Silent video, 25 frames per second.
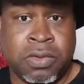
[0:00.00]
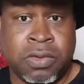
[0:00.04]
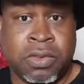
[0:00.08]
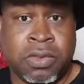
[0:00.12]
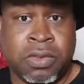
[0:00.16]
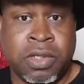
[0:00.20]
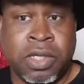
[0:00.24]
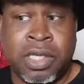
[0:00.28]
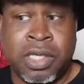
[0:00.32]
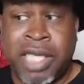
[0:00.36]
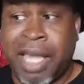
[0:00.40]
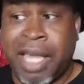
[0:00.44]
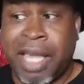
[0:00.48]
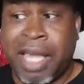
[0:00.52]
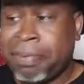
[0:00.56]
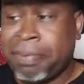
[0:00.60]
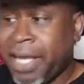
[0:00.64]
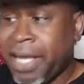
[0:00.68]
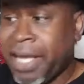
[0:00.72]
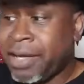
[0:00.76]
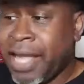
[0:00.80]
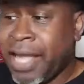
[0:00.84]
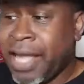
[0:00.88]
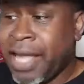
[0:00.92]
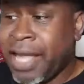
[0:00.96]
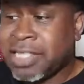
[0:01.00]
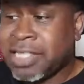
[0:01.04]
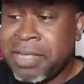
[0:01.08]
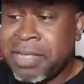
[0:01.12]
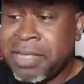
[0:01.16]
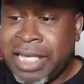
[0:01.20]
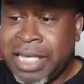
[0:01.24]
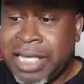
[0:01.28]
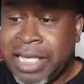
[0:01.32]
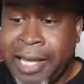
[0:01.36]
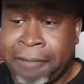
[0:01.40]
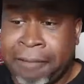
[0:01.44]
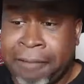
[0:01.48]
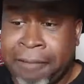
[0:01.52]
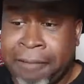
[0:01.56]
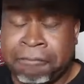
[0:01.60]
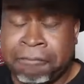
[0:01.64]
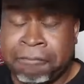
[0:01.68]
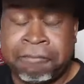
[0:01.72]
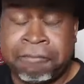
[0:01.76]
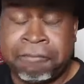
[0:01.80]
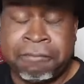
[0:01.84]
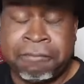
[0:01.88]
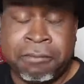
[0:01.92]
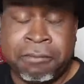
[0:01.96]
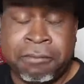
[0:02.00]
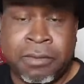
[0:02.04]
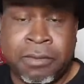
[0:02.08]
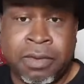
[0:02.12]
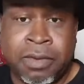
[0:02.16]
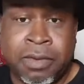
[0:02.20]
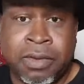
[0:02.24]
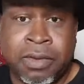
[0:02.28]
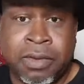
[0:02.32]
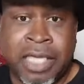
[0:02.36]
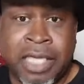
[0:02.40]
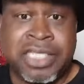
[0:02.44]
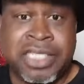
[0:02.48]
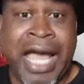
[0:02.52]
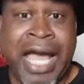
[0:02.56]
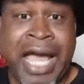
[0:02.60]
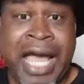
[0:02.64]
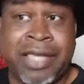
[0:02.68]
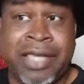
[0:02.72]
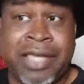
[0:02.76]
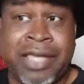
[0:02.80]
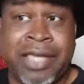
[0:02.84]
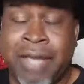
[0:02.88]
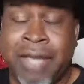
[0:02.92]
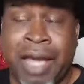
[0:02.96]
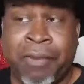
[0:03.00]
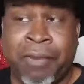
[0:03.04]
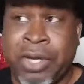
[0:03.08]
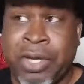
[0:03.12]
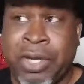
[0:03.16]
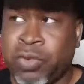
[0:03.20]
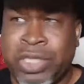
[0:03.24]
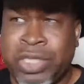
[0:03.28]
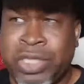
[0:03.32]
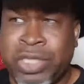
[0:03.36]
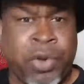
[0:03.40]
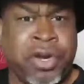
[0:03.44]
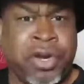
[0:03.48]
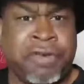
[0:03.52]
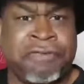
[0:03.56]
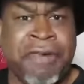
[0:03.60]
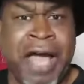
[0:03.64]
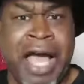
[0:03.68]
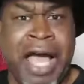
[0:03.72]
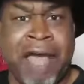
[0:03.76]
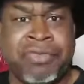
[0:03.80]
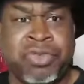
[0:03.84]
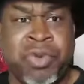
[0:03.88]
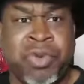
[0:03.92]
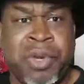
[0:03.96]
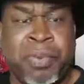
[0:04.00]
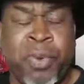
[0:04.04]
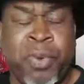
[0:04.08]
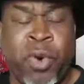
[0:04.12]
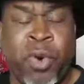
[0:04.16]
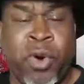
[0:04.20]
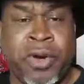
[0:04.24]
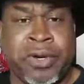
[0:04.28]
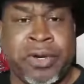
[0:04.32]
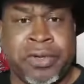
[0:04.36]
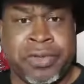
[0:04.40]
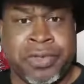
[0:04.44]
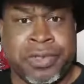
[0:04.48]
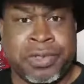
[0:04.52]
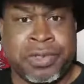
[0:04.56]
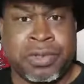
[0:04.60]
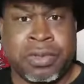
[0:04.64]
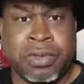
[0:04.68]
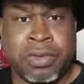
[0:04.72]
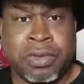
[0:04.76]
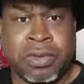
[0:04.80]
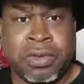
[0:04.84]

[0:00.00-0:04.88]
They played in the exhibition game. They shot, with 35 three-pointers.